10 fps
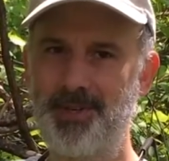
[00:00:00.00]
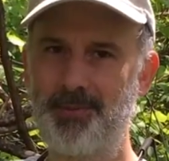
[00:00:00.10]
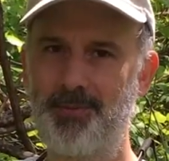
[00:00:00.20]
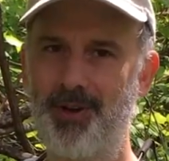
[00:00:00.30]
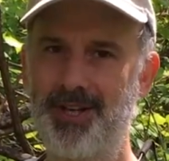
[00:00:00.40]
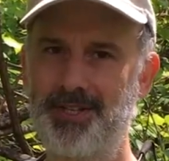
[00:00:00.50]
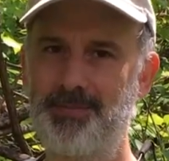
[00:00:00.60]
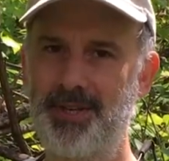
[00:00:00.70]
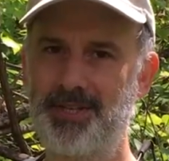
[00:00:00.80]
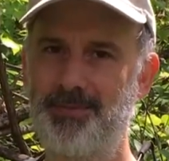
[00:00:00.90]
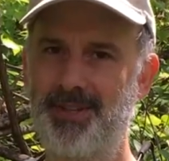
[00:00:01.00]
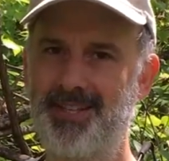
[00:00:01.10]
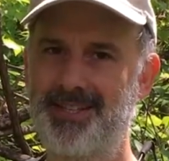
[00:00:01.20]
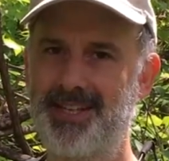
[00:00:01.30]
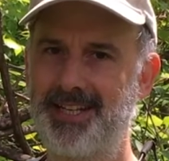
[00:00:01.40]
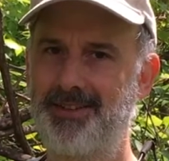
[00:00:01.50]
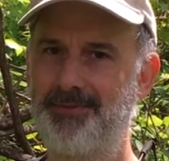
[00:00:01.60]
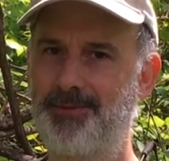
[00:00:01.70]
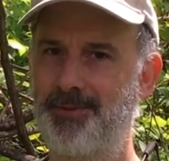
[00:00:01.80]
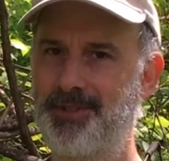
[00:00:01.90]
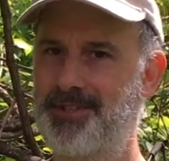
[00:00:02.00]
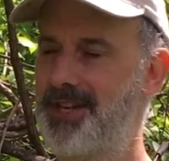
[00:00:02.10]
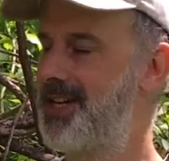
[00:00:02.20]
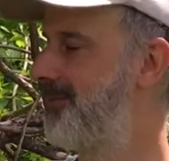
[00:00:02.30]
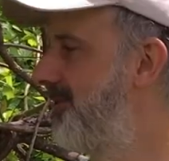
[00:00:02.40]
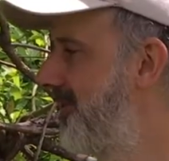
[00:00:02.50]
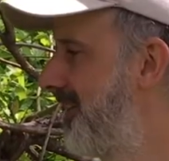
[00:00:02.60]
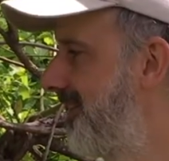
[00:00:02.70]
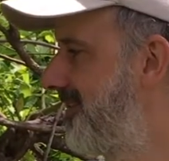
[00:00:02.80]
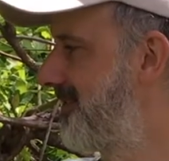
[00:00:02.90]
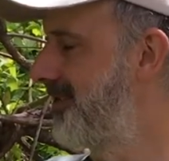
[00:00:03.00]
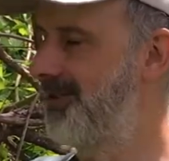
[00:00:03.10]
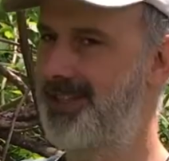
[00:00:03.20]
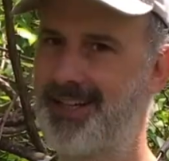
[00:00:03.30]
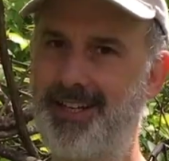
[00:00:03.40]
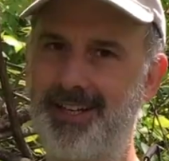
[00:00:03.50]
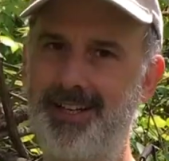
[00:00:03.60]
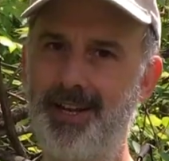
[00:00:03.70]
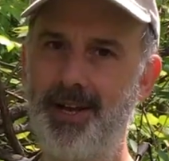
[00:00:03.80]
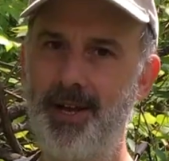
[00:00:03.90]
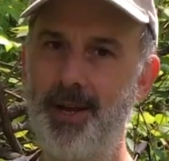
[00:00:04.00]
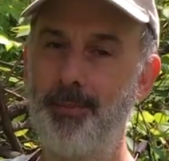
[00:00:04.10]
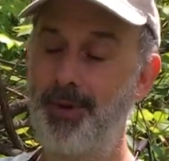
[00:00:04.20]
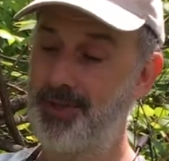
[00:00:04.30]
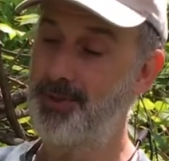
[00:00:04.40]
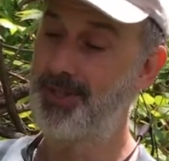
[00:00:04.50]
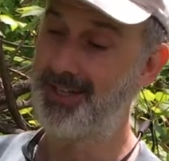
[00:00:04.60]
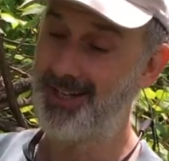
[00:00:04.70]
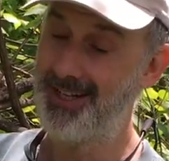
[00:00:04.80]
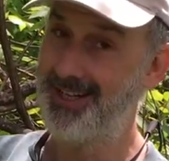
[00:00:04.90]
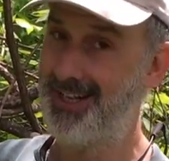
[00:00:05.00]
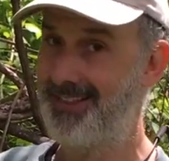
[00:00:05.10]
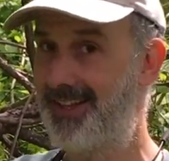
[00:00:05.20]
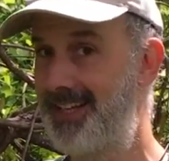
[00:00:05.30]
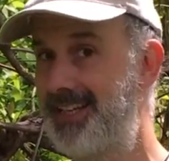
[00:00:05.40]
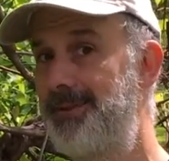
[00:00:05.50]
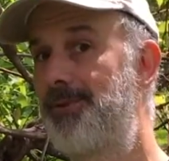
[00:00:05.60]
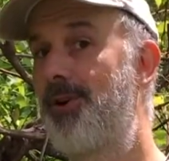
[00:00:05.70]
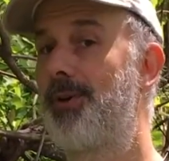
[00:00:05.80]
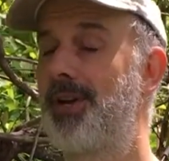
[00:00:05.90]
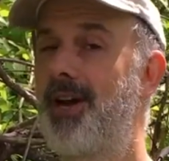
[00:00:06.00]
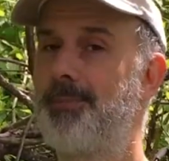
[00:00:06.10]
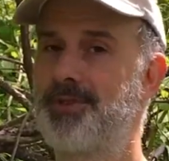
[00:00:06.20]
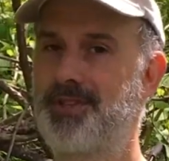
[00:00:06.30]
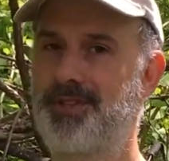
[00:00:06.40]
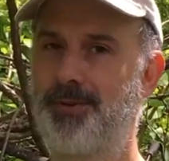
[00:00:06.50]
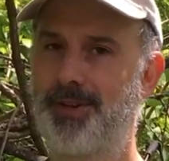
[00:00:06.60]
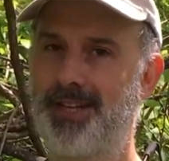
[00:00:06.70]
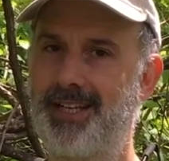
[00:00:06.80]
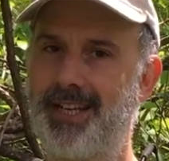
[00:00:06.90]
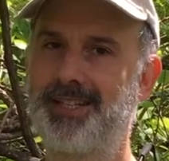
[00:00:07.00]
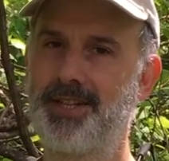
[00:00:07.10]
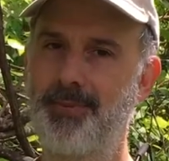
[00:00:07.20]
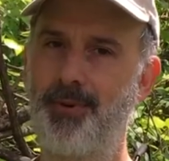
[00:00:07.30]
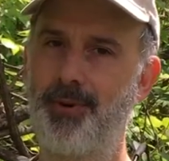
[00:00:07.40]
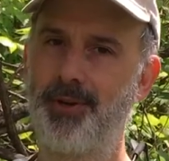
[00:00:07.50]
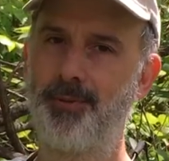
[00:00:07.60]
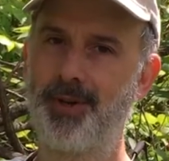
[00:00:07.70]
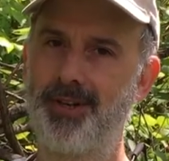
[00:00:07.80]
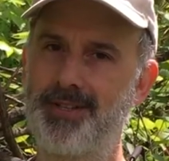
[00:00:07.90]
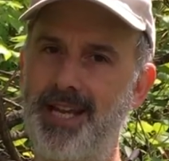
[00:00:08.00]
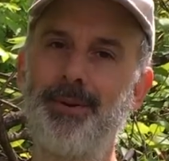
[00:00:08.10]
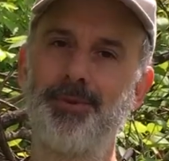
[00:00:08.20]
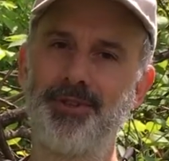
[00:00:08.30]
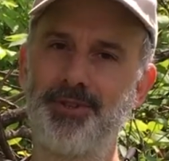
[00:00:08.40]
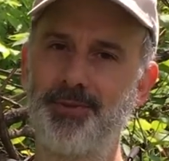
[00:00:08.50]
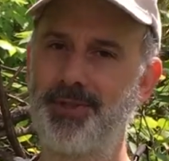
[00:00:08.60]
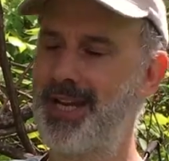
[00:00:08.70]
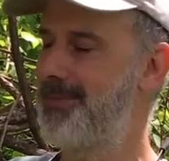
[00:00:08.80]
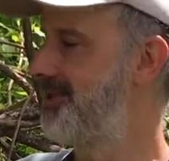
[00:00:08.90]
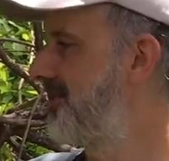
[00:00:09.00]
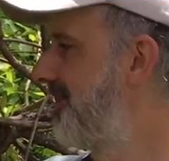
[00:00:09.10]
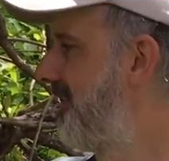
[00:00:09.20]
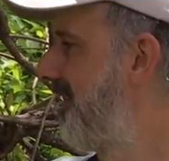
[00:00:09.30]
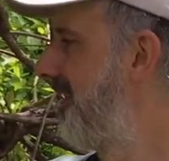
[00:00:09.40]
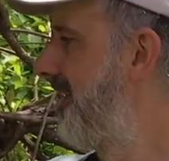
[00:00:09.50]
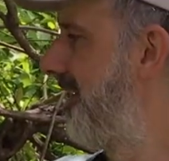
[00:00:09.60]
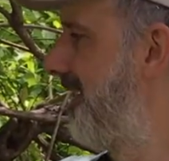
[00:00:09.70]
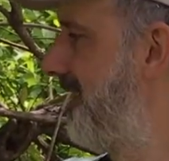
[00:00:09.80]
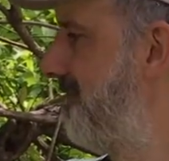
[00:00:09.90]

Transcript: prize specimen that's native or desirable, then certainly cut it. But you can cut it and let it keep growing up, just don't let it get to the point where it's able to do damage. We